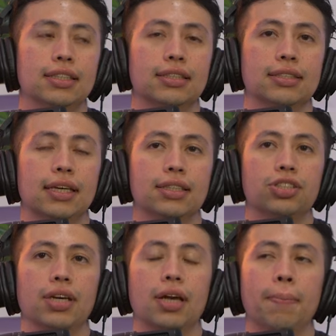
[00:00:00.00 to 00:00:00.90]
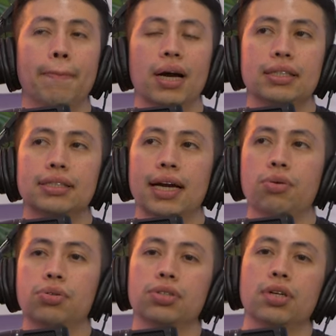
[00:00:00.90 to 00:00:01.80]
the Sech and Myke
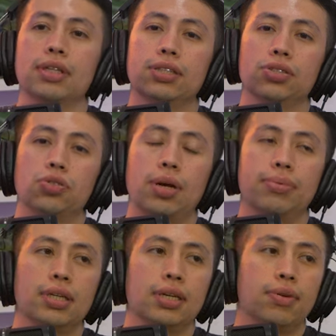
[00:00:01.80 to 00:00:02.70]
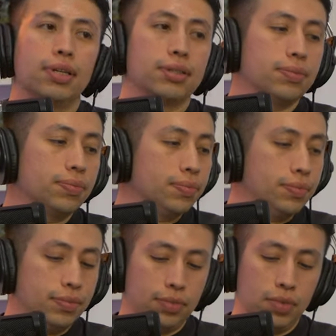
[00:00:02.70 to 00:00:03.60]
Towers song that just dropped tonight, right?
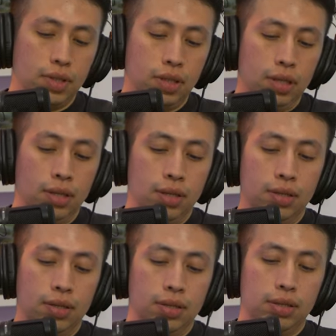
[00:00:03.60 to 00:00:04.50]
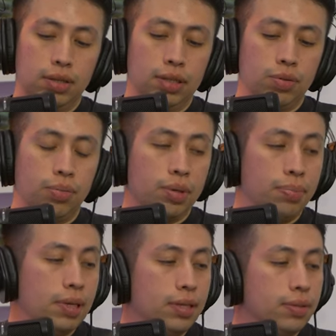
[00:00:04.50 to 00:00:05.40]
Yeah. You guys want me to
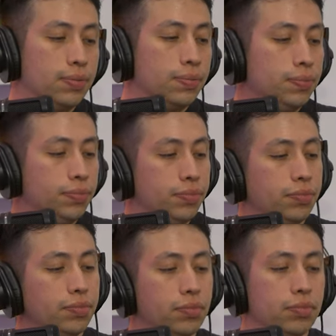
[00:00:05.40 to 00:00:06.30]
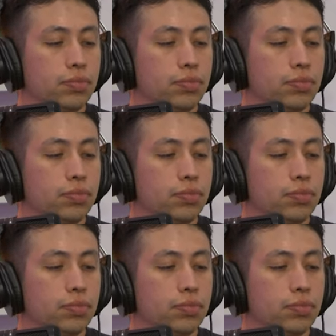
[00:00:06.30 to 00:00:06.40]
play it? Well, he dropped the